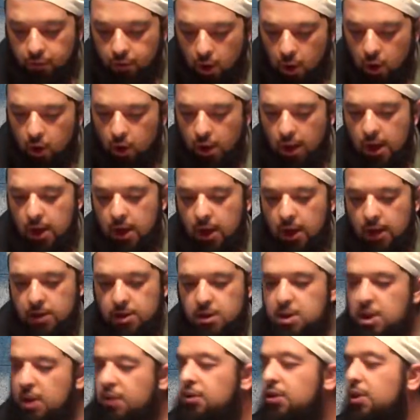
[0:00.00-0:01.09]

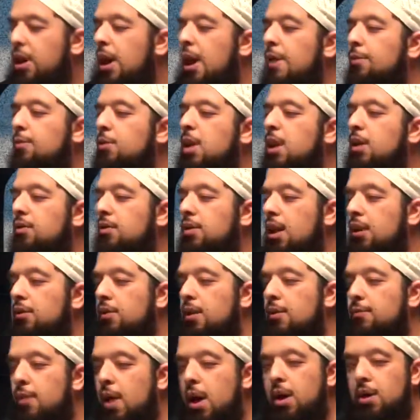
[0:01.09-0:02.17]
So just keep these
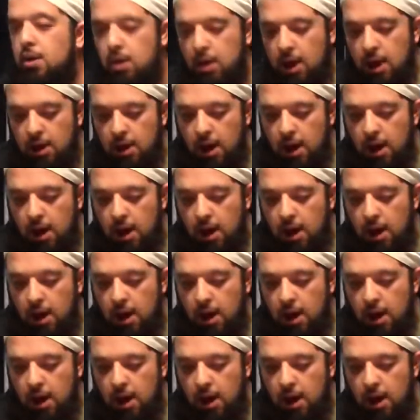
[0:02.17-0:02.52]
things in mind,